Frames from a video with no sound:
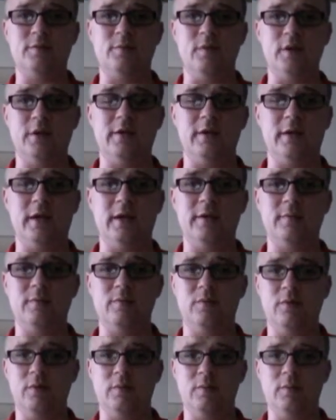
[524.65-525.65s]
What do they
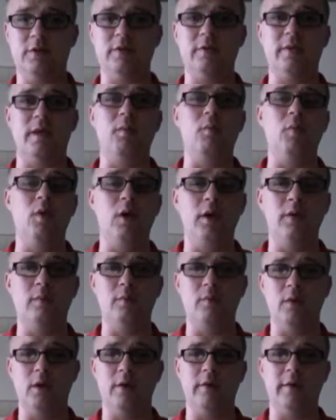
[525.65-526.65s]
want?
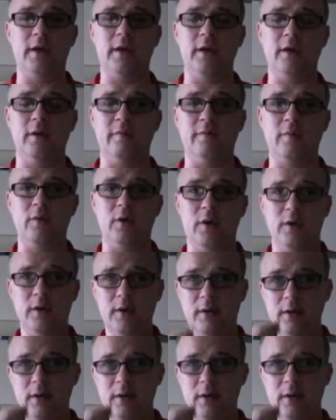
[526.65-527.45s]
What are they here for?